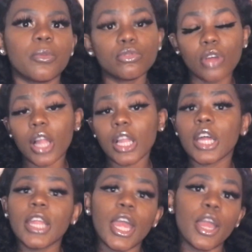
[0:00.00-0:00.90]
We was calling
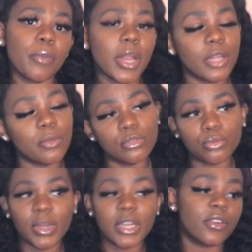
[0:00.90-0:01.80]
her name ready. We was
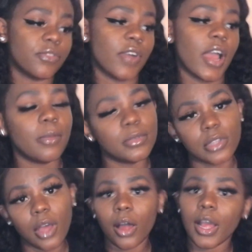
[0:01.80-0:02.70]
ready to fight. We was
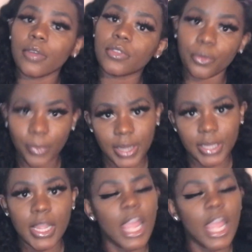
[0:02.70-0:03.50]
all out there ready.